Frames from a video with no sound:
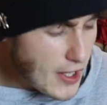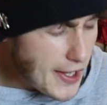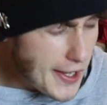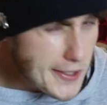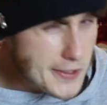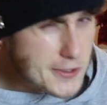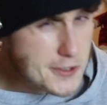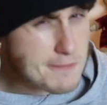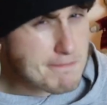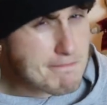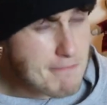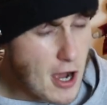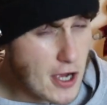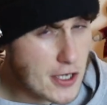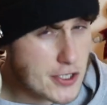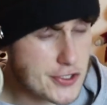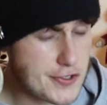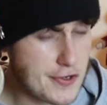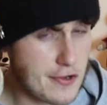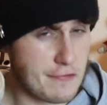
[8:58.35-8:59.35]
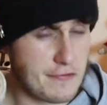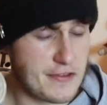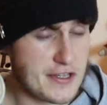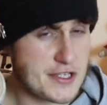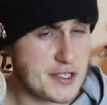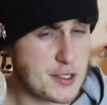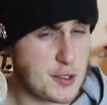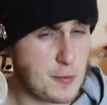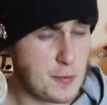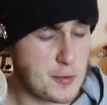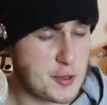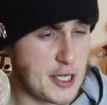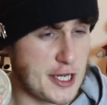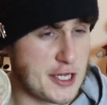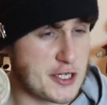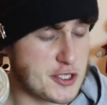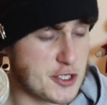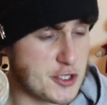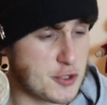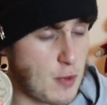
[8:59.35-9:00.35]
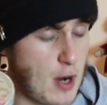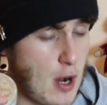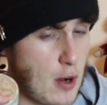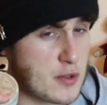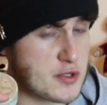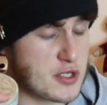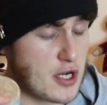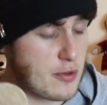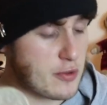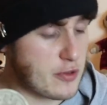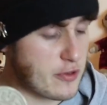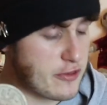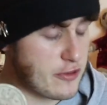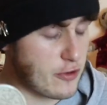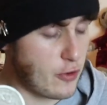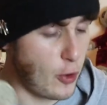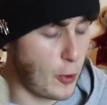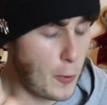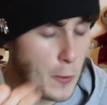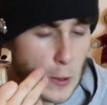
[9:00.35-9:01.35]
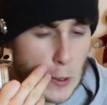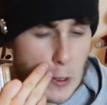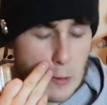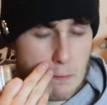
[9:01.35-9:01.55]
as much of this taste as well as I would have thought.